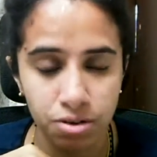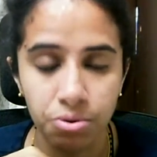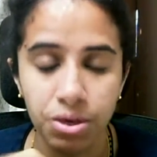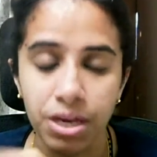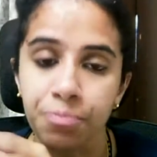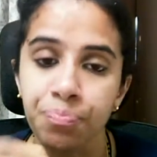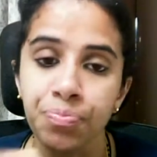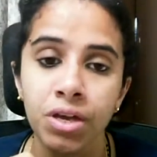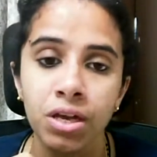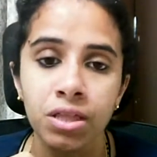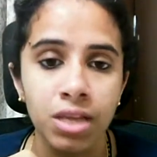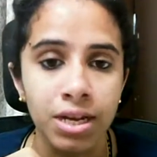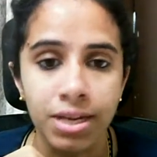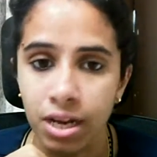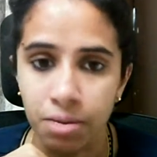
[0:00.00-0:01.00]
Okay,
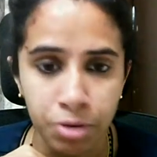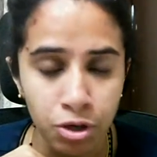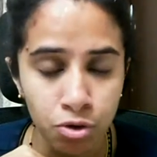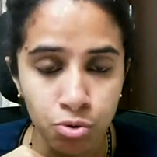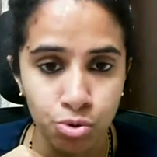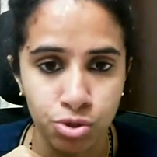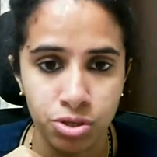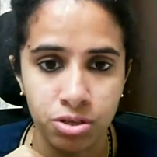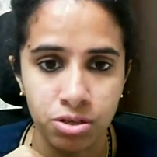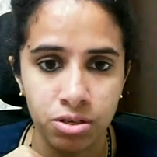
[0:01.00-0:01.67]
that can be used.